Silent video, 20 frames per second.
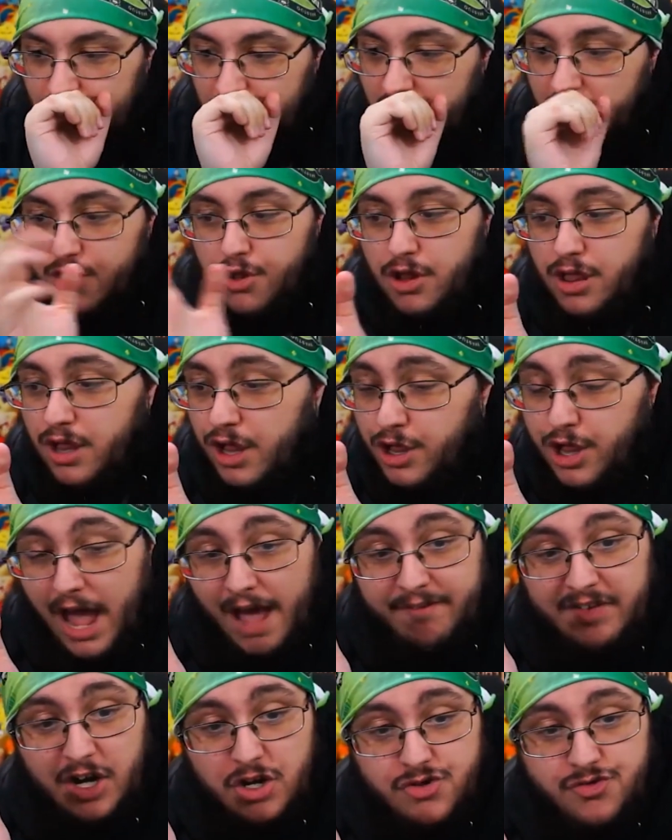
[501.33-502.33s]
It's
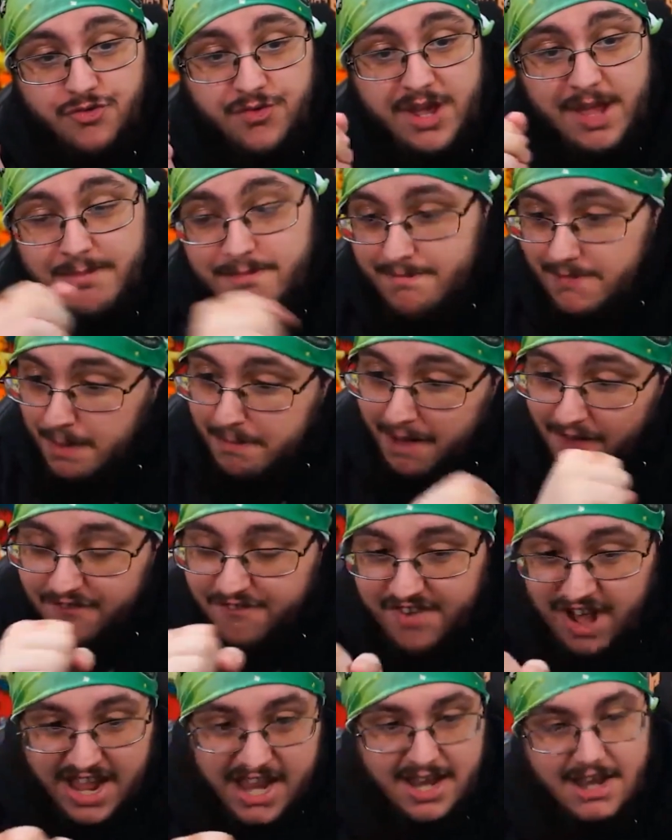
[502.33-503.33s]
having a dream
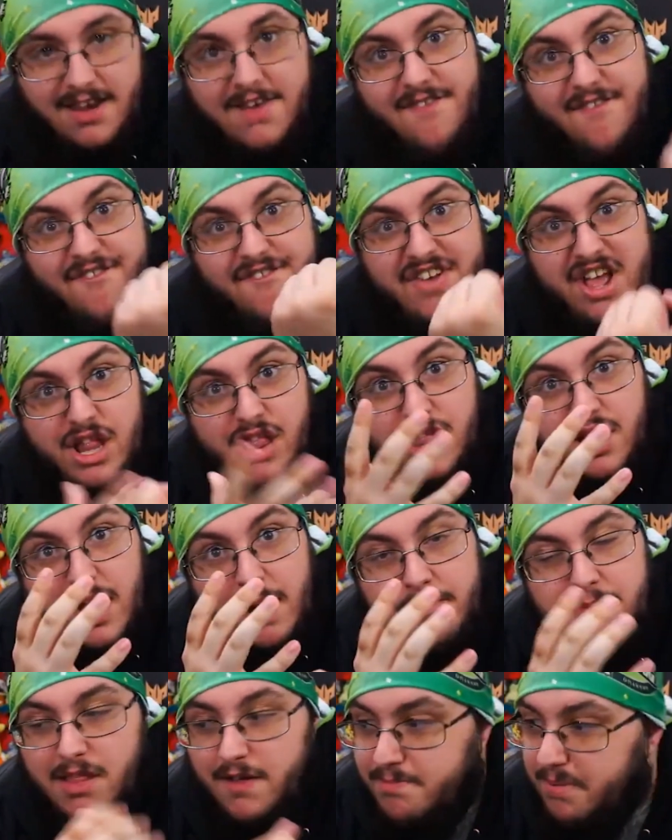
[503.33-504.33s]
about fighting. Fist
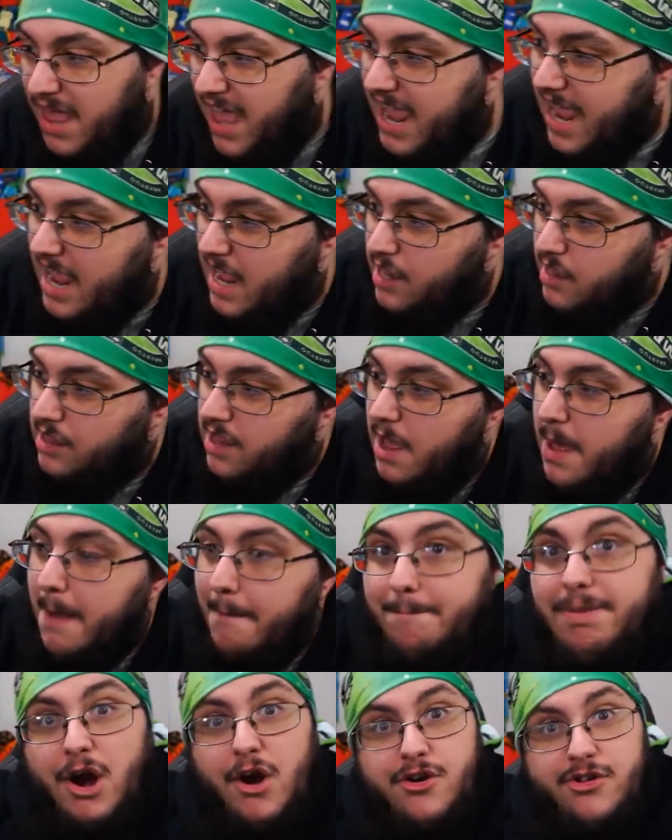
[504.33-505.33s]
comes ablaze.
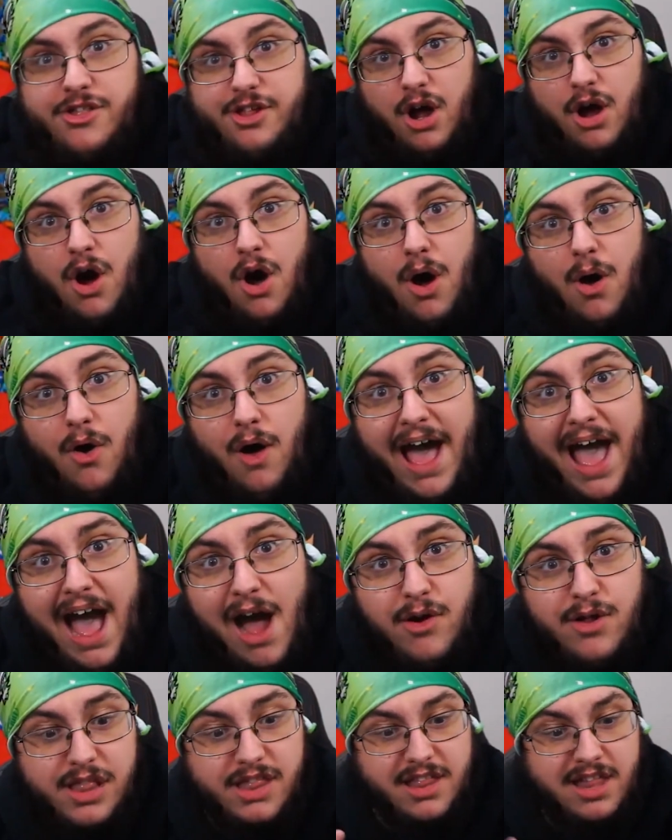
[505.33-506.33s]
Burns your whole
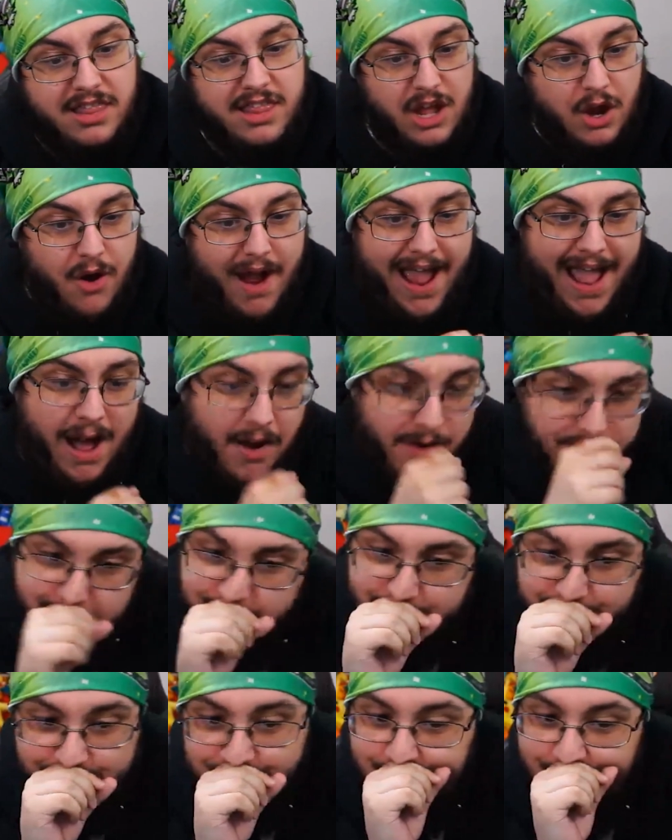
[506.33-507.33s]
house to the ground.
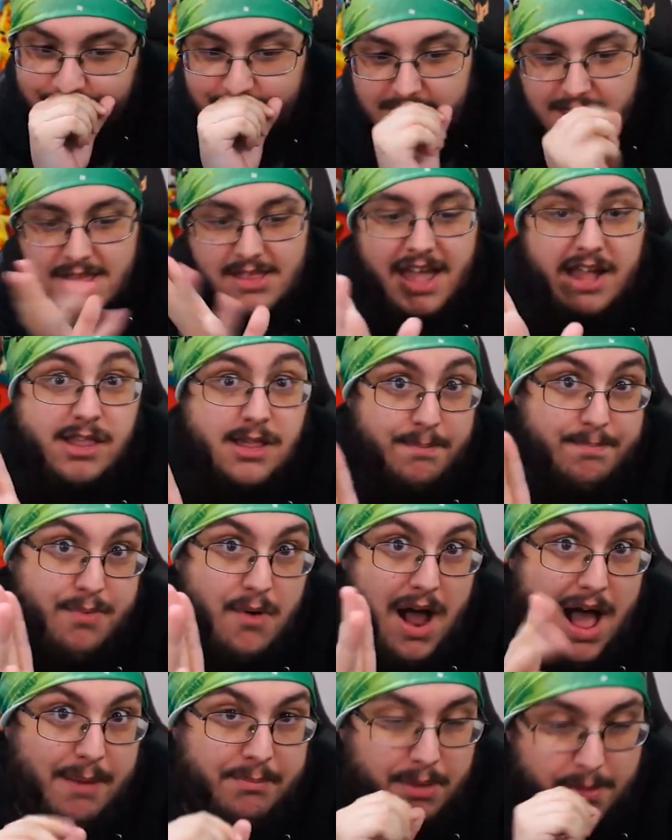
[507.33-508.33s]
That's a
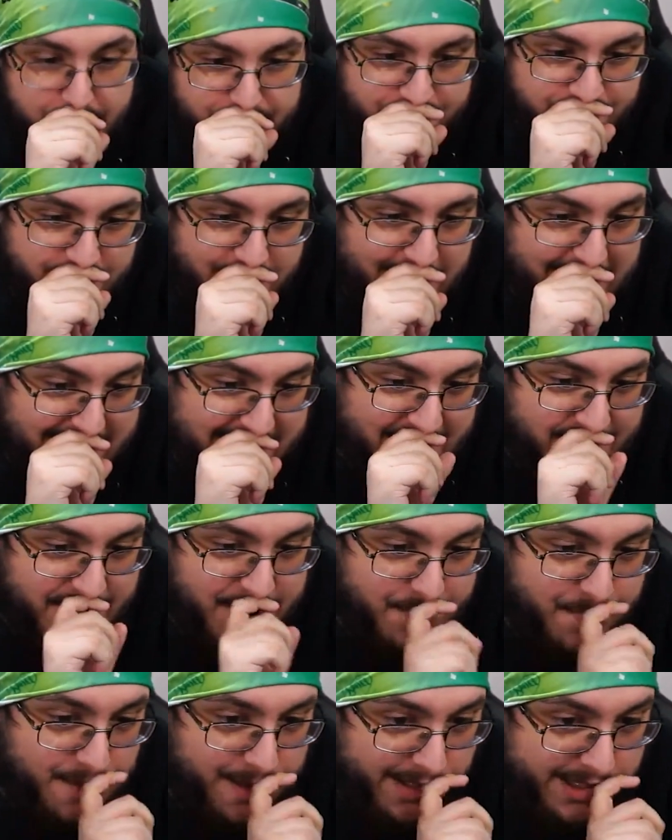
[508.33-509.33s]
problem. Can't have
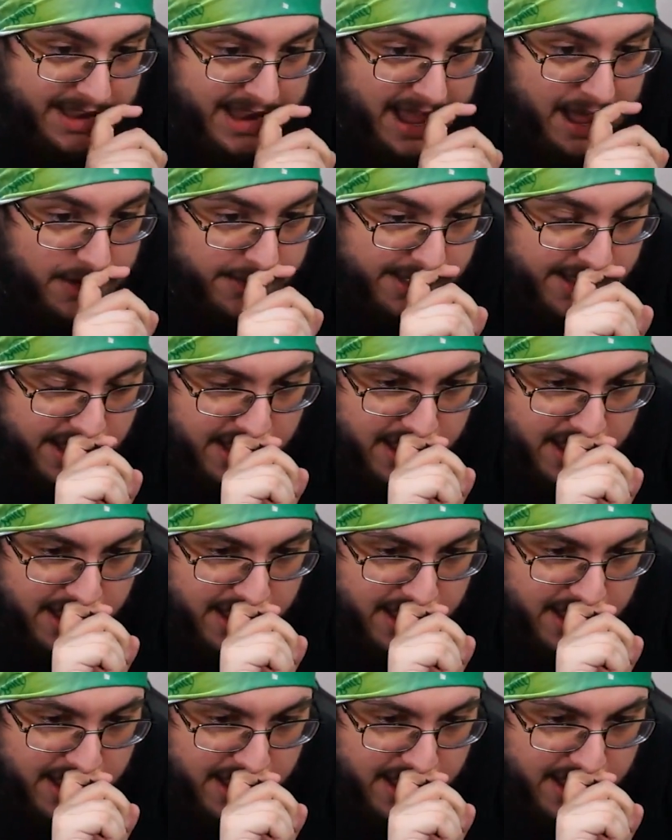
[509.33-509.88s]
Ampharos in the house.